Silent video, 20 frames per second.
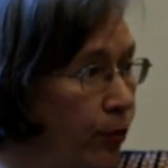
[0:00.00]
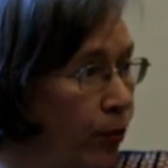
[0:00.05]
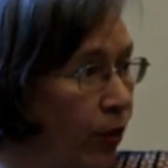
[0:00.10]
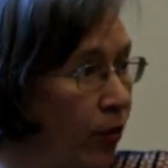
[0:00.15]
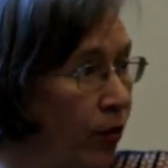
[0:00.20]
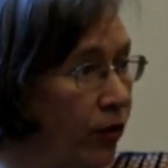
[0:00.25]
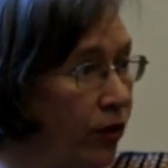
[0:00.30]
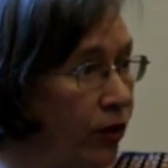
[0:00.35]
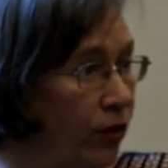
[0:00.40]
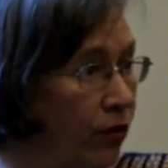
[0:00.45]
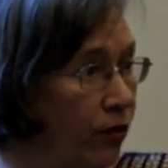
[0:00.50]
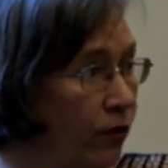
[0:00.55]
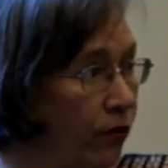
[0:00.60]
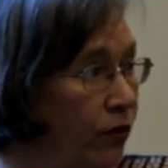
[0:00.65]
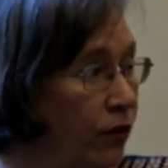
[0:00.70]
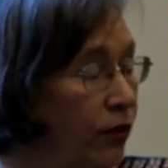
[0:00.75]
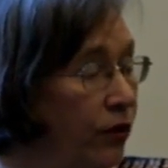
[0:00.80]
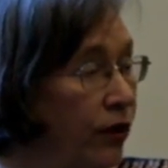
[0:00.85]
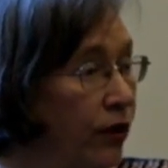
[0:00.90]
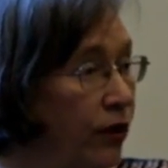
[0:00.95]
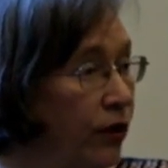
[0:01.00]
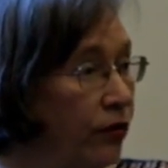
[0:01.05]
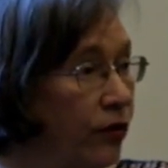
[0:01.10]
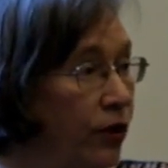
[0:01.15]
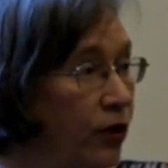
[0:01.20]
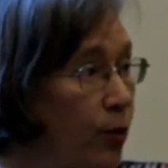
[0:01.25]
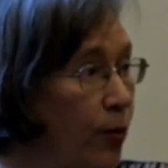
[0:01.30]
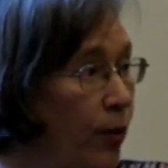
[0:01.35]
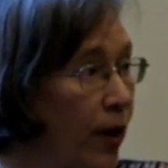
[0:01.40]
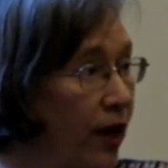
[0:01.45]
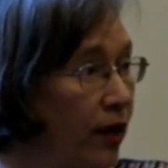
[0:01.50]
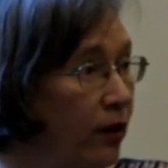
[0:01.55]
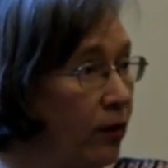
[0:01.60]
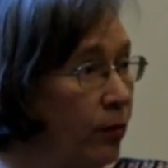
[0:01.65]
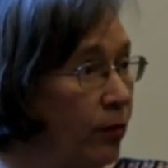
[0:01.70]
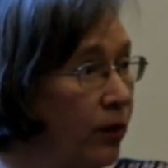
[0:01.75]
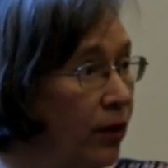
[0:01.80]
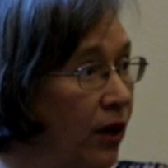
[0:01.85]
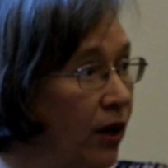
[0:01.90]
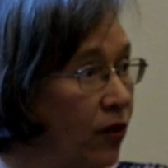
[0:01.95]
but we don't feel guilty about it
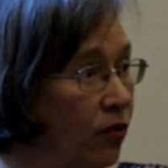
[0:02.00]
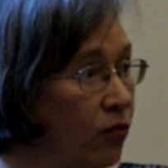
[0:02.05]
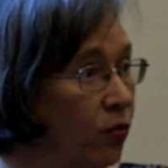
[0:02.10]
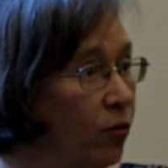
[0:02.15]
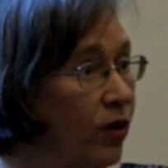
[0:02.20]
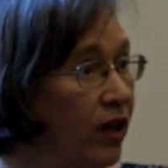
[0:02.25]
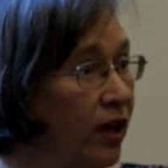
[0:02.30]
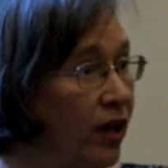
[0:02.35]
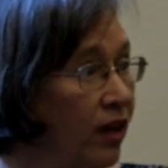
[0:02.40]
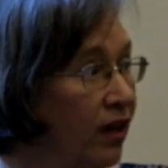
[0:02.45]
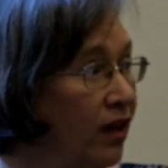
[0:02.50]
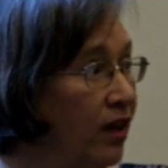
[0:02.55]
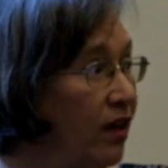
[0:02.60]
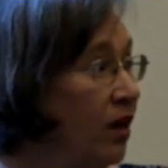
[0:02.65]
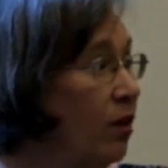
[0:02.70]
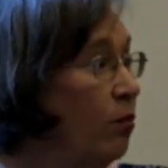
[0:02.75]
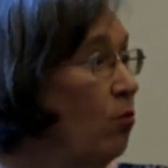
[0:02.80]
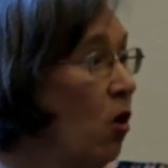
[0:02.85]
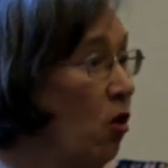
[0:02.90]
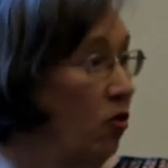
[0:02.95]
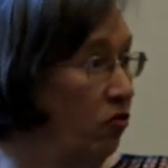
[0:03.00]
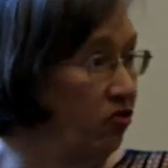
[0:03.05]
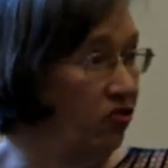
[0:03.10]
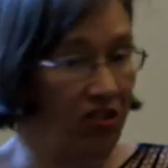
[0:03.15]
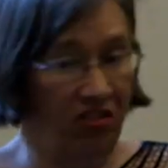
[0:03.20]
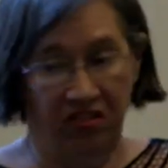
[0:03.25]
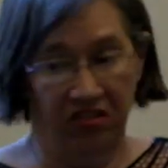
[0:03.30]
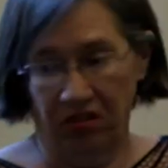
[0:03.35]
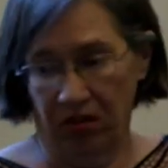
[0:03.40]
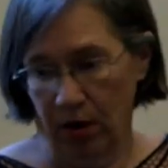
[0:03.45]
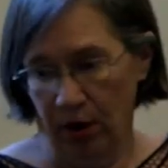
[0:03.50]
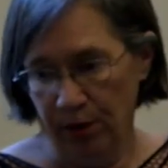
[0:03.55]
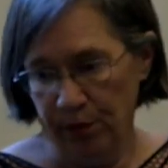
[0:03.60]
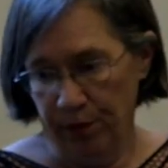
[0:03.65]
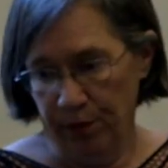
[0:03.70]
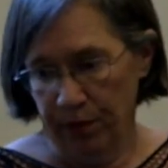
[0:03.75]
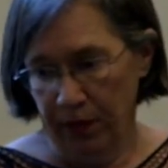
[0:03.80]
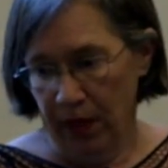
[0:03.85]
because we get it in most of the time.